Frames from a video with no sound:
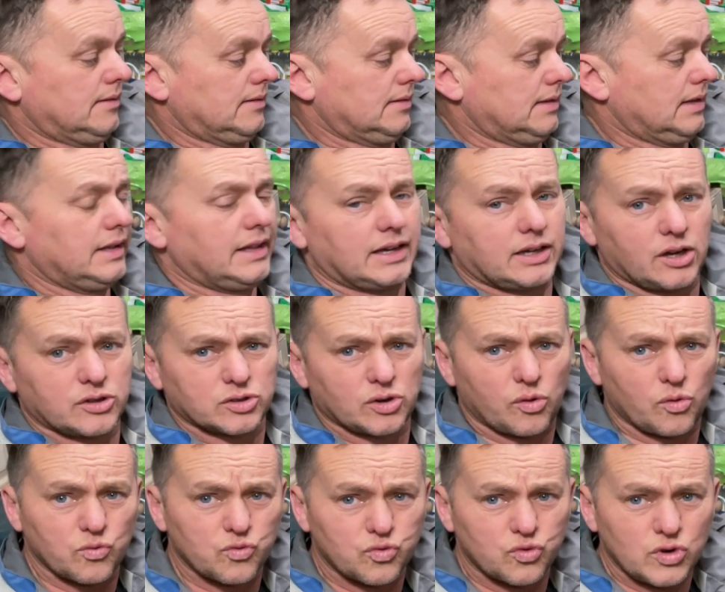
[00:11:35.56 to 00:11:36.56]
And that goes
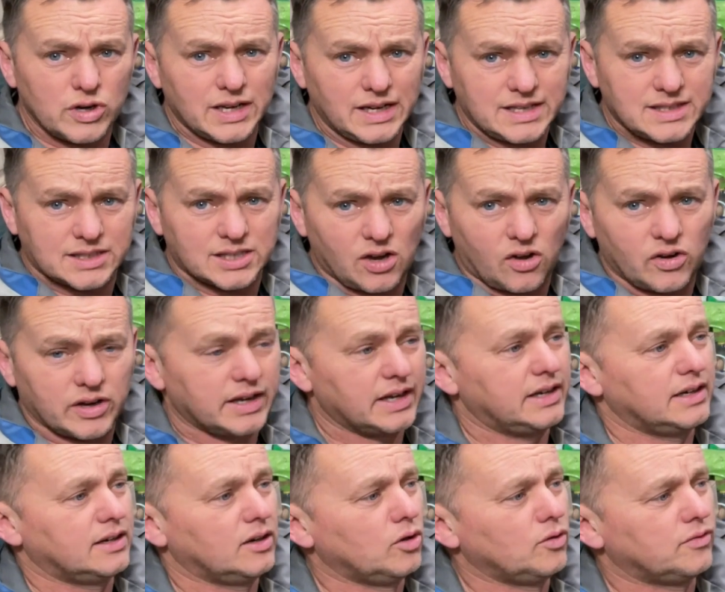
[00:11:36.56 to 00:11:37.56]
on really tight
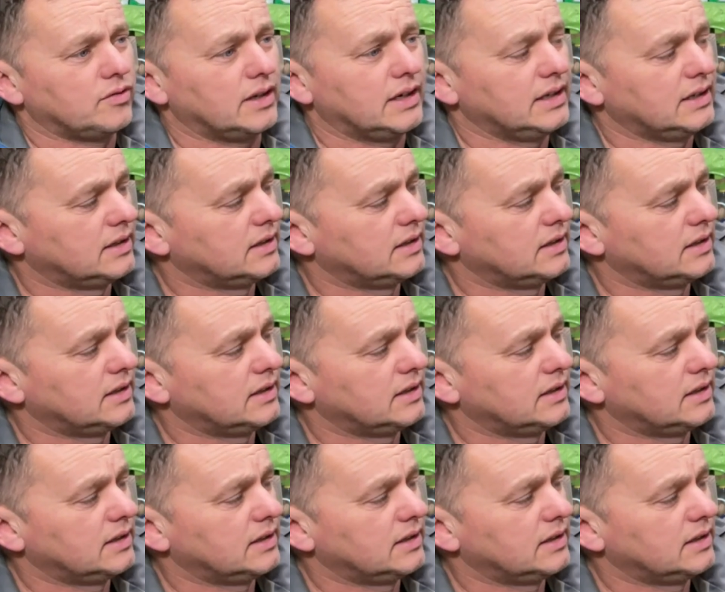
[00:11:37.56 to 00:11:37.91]
and lovely,